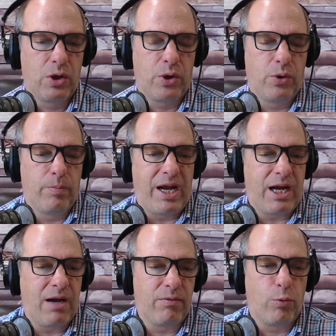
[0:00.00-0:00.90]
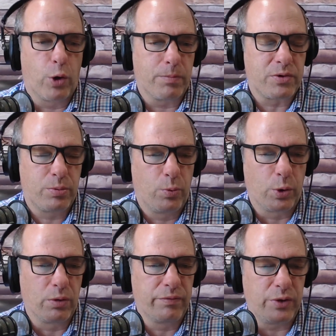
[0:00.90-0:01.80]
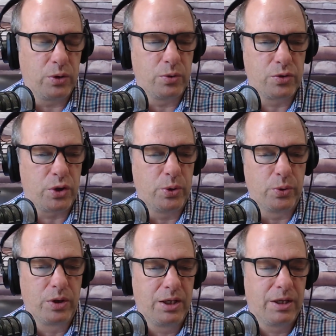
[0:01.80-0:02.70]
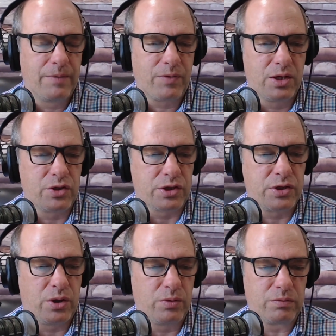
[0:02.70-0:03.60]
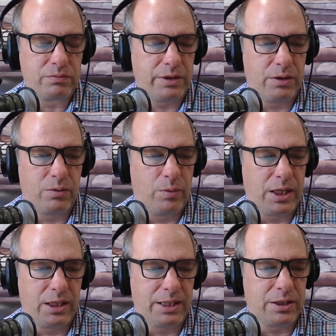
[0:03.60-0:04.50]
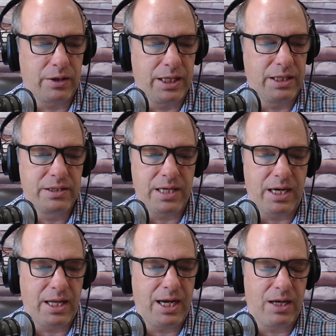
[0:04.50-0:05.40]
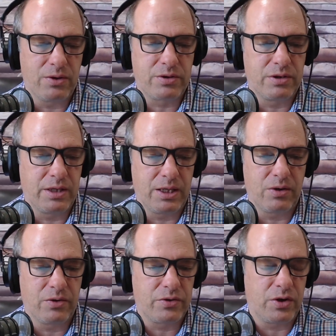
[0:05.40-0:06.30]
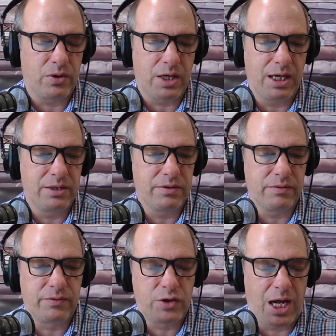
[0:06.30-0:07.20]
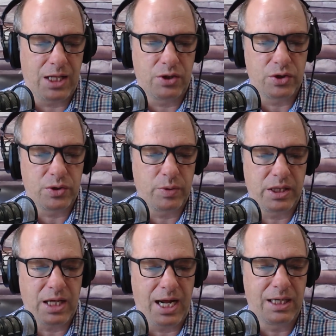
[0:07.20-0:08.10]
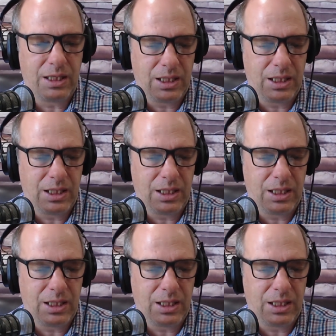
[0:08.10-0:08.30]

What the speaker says: who may have warped worldviews, who just don't want to let their kids out of the house, and there's all kinds of challenges with that.